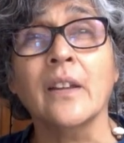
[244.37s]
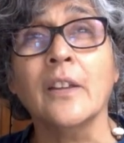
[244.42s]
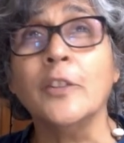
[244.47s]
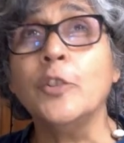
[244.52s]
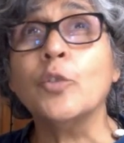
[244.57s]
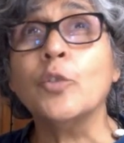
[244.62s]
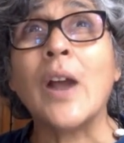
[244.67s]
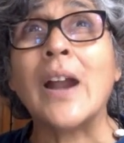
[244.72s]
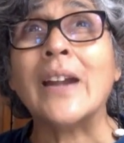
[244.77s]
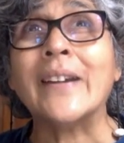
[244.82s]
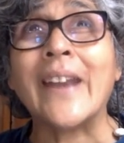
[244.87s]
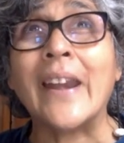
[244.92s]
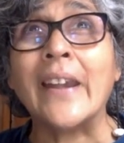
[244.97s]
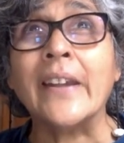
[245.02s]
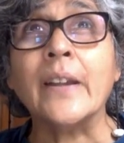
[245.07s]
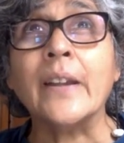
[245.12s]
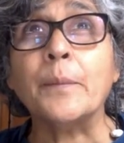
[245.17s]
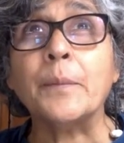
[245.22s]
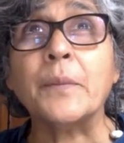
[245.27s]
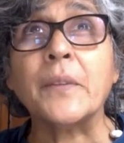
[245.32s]
You can't
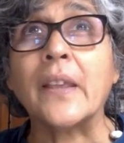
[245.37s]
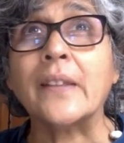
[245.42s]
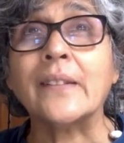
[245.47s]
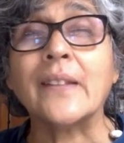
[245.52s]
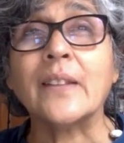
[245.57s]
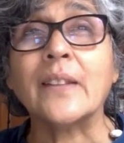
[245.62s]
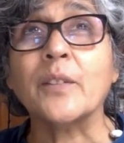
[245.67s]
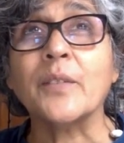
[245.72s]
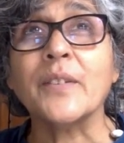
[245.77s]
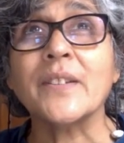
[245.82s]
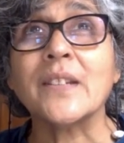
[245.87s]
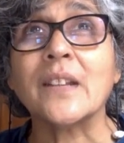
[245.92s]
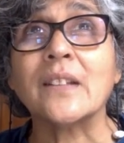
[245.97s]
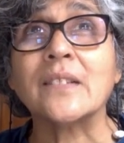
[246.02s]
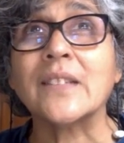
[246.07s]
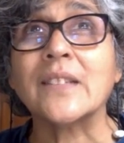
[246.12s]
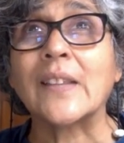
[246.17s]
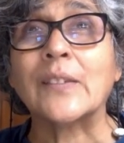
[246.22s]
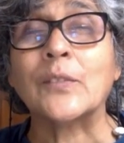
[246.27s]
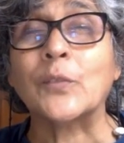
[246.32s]
end up saying that they were
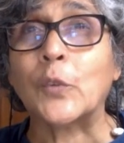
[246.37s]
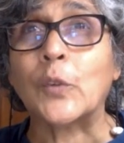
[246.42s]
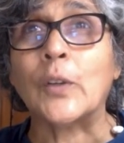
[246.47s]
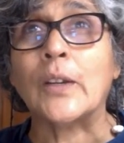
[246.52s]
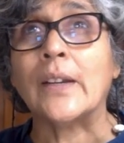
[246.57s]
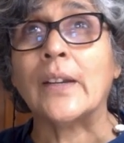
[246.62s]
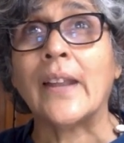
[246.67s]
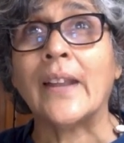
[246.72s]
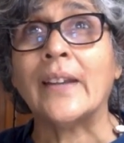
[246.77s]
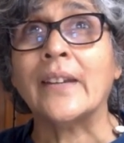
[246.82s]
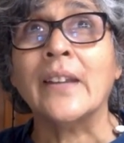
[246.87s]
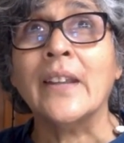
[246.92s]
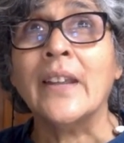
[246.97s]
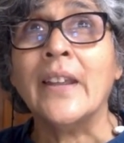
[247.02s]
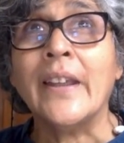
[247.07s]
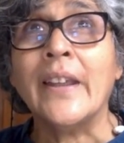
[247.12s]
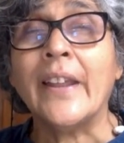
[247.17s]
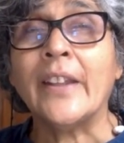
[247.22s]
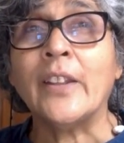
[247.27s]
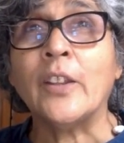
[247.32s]
successful. And
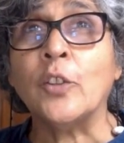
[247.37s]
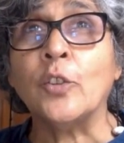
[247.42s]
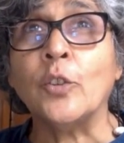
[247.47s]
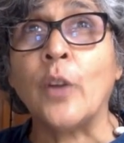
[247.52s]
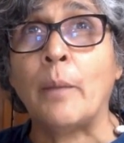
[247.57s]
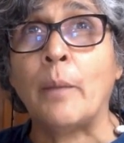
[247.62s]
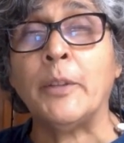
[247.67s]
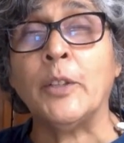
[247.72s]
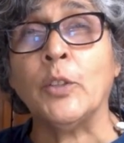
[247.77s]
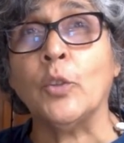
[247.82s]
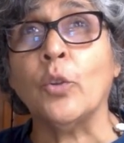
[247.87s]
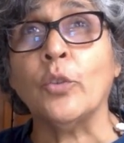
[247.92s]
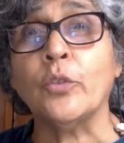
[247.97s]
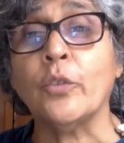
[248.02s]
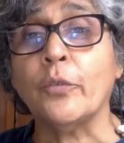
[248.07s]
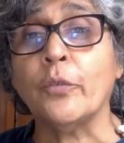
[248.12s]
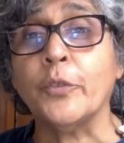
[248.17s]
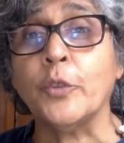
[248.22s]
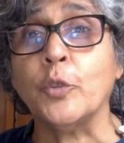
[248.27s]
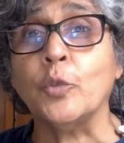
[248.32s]
I mean, those
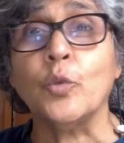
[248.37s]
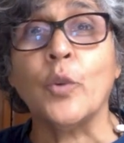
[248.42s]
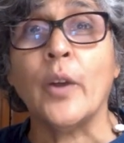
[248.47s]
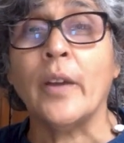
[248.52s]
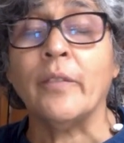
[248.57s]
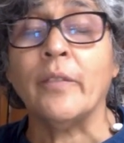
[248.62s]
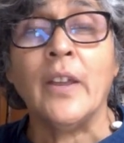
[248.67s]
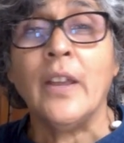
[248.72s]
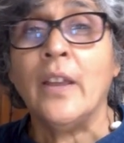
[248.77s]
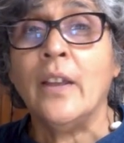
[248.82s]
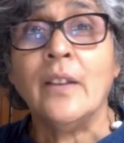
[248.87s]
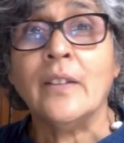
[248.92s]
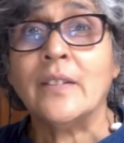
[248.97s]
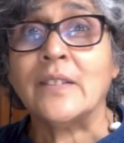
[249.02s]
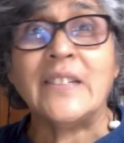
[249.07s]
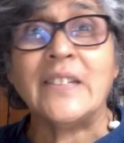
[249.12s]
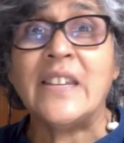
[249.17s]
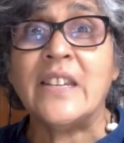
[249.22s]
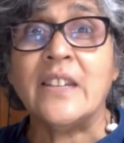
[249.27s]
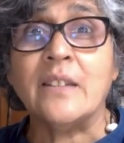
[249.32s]
of you who have
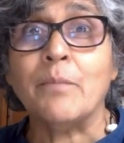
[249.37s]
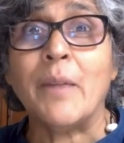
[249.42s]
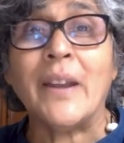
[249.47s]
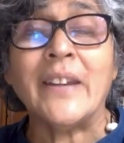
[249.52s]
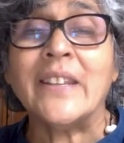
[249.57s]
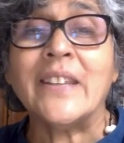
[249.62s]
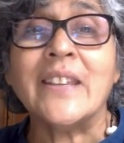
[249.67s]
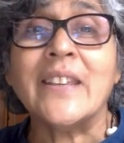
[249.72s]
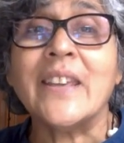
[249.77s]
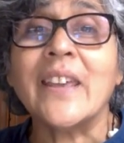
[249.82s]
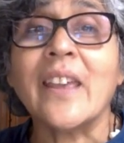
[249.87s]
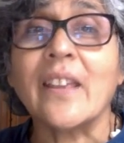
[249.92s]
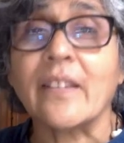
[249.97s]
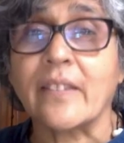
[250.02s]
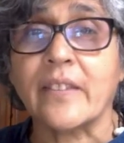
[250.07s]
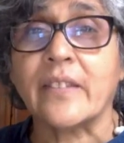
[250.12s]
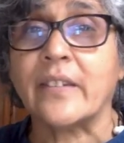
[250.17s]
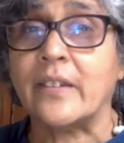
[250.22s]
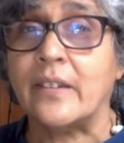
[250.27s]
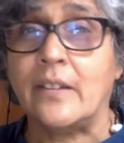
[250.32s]
seen Money
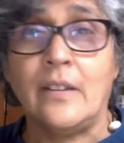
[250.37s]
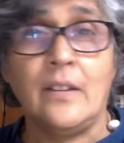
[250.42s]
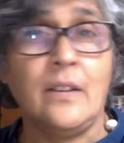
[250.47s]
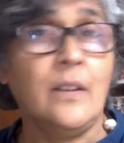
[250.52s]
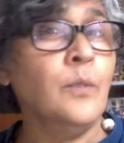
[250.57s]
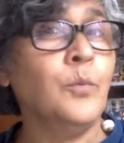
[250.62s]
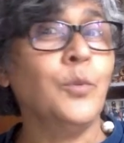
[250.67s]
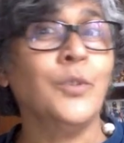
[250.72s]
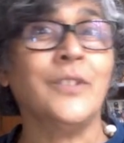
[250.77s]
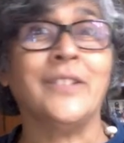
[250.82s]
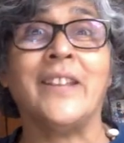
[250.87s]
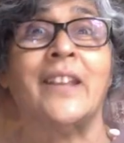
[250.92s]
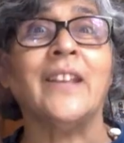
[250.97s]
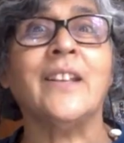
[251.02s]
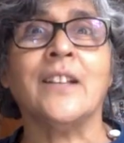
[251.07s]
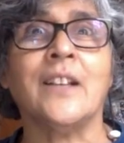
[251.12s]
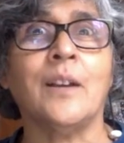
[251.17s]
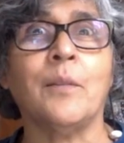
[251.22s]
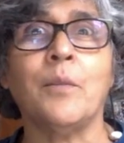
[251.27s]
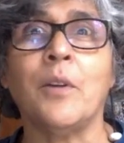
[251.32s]
Heist who
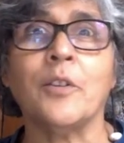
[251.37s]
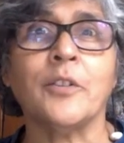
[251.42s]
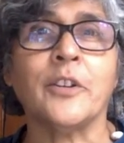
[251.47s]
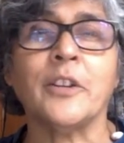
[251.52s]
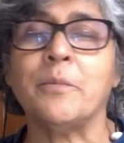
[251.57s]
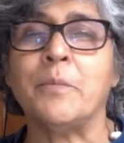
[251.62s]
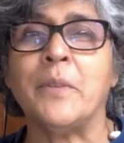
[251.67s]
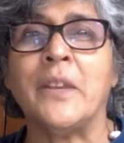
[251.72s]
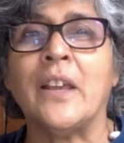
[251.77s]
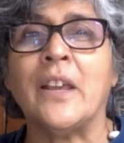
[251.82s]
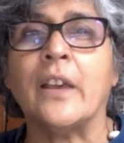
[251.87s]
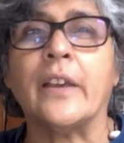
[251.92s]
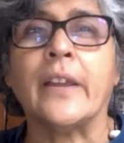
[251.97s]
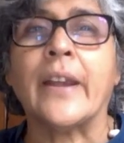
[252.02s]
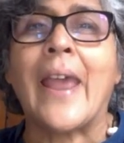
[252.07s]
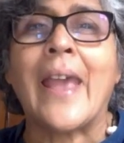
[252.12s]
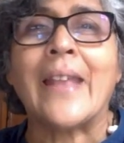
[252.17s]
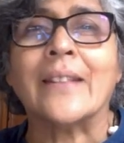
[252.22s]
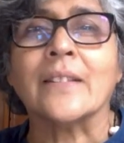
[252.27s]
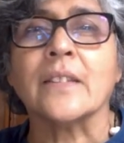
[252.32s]
think about it being a
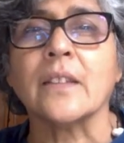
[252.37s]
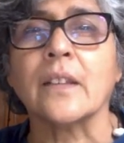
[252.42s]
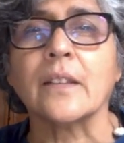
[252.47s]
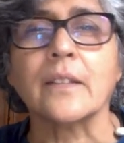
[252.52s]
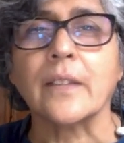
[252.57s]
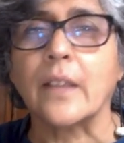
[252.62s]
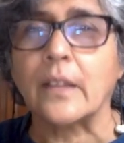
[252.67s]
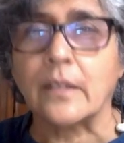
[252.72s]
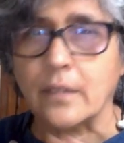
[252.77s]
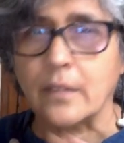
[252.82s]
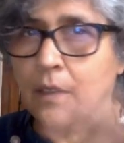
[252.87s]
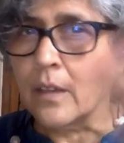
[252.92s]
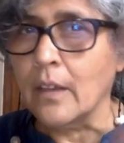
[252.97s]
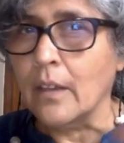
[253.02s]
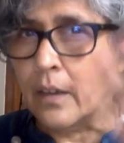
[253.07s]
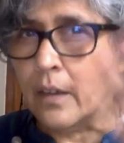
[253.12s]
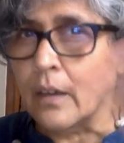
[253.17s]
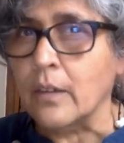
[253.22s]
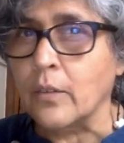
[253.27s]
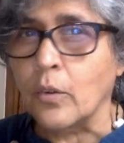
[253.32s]
grand success,
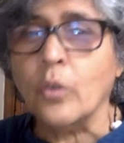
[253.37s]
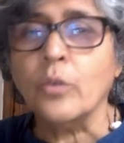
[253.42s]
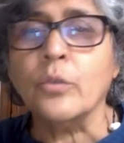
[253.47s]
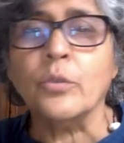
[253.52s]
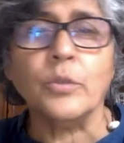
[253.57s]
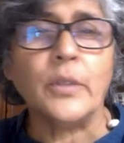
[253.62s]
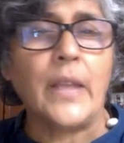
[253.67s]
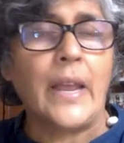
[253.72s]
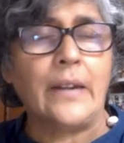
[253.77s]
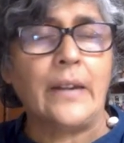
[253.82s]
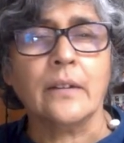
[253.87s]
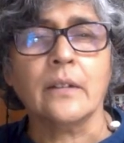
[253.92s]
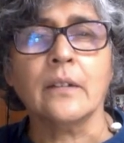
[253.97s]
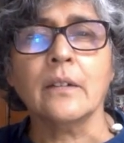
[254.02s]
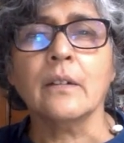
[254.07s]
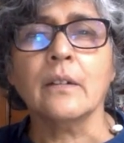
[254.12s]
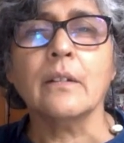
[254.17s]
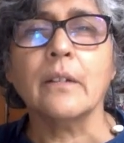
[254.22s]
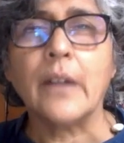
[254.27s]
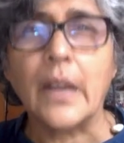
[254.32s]
don't do
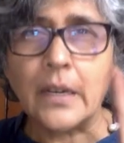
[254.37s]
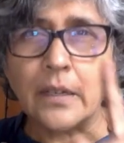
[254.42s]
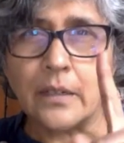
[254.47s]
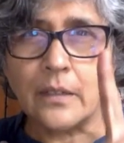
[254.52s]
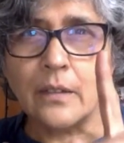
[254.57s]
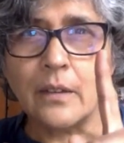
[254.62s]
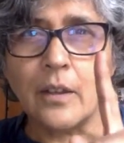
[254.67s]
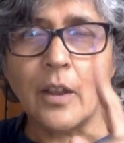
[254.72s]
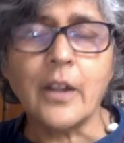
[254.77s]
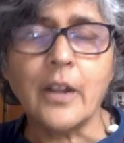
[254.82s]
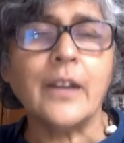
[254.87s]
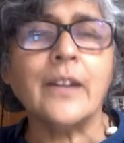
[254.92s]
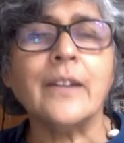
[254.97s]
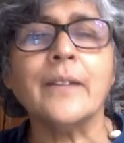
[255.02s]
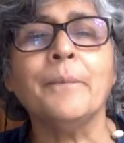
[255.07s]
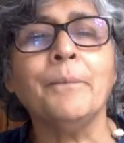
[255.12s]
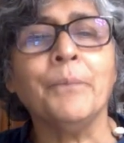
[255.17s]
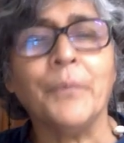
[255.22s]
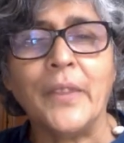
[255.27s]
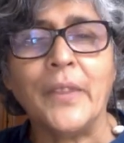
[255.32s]
that. Right? Got it?
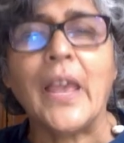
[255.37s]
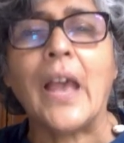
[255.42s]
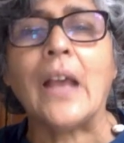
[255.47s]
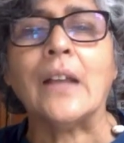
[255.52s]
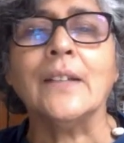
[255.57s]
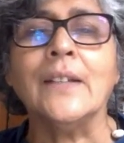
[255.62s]
Yeah.